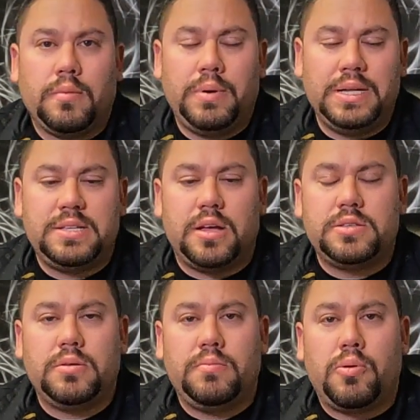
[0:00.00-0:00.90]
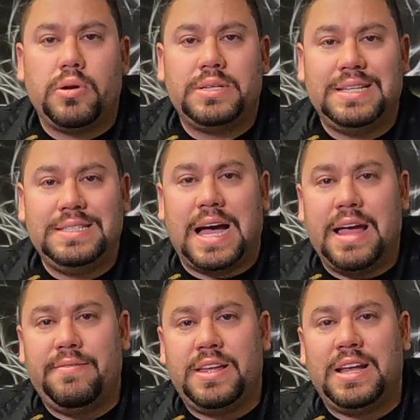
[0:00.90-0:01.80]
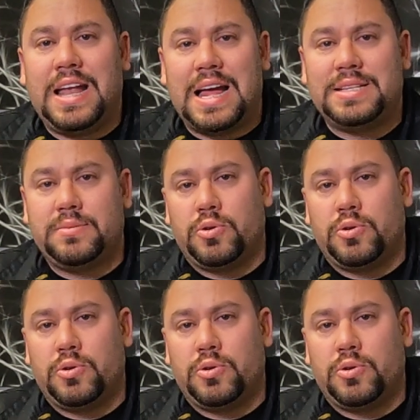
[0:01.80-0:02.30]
but it's also important to dive in and ask